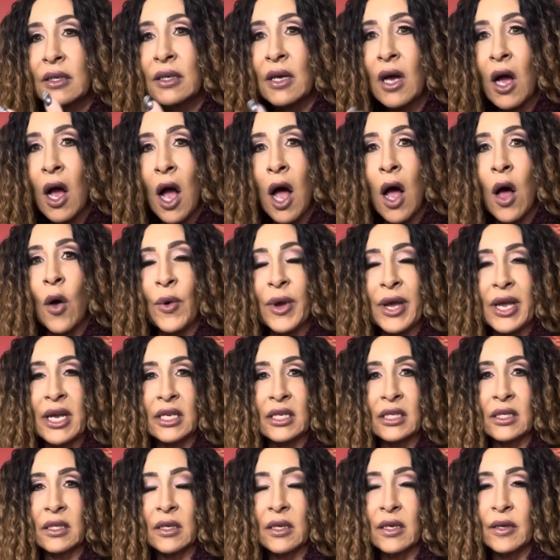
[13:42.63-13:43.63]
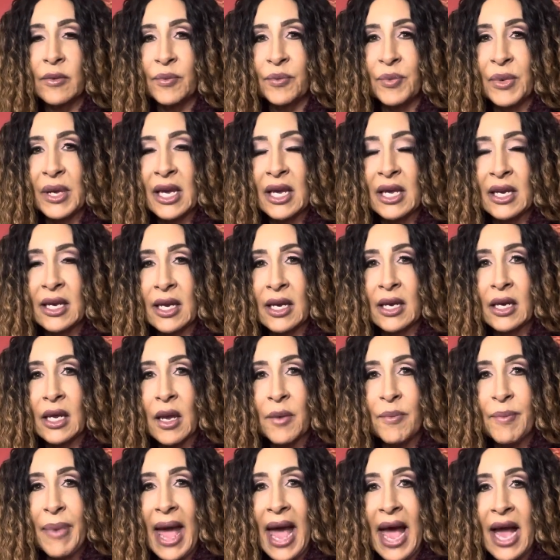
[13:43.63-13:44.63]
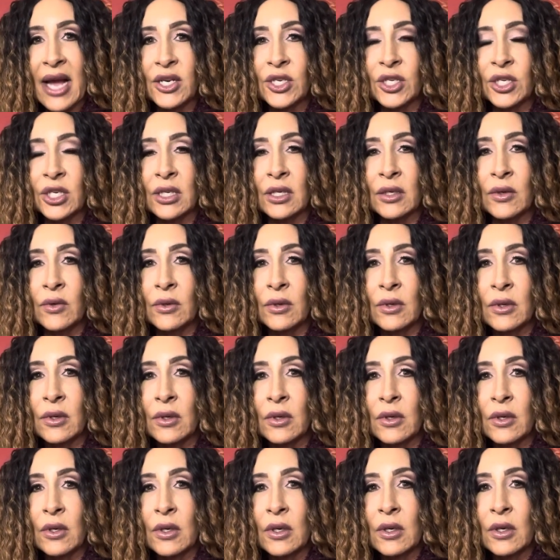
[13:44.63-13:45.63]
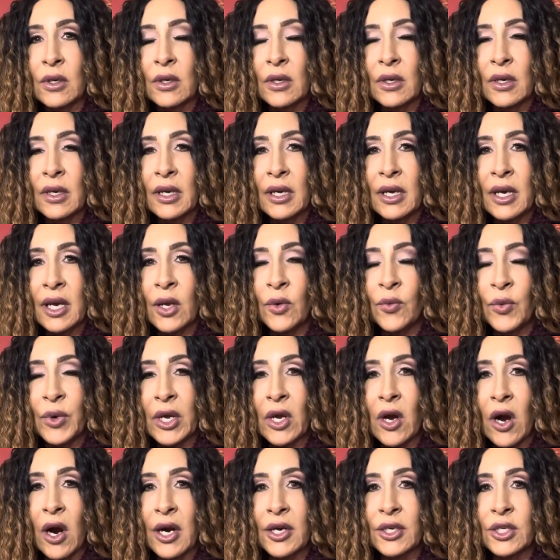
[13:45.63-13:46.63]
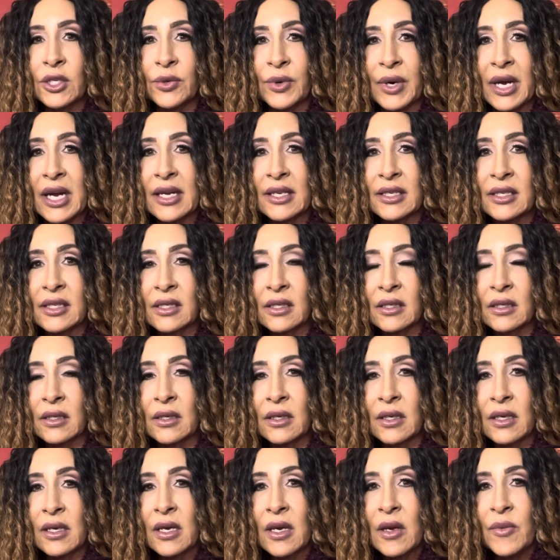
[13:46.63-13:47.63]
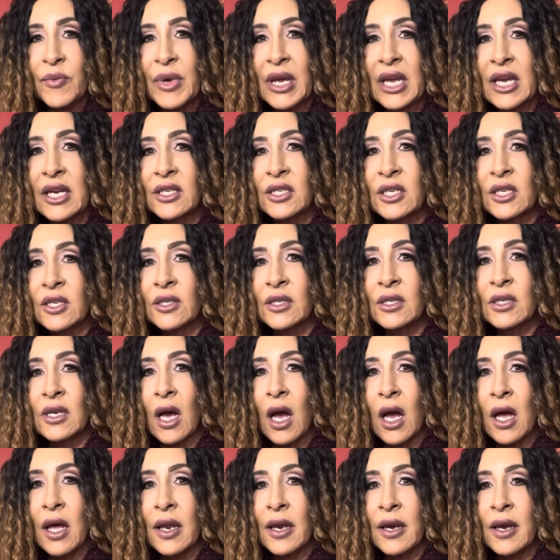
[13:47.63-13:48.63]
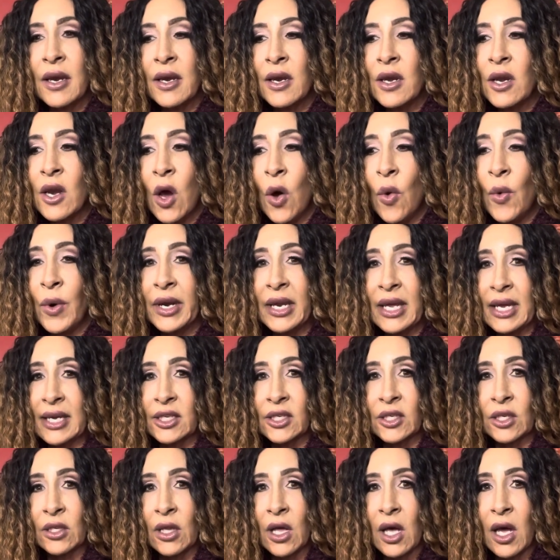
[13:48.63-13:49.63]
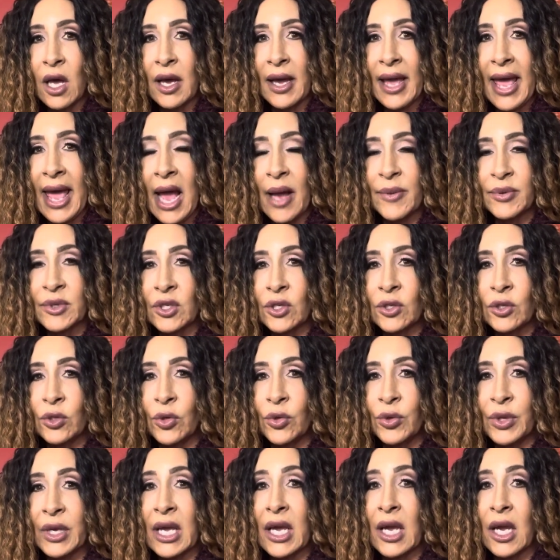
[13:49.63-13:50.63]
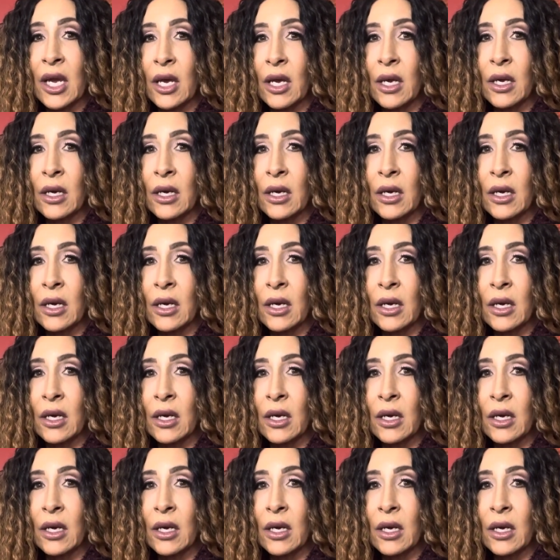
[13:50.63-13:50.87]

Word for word: always being in compassion in regard to us, because there's no one gets along absolutely